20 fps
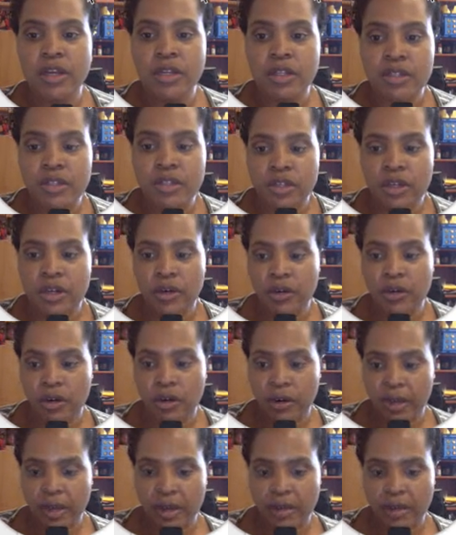So go
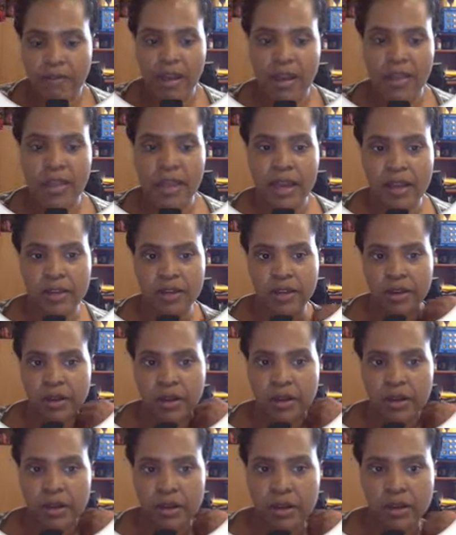ahead and find that in
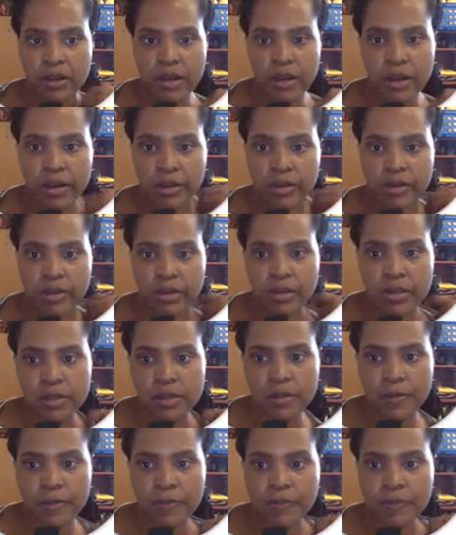your notes.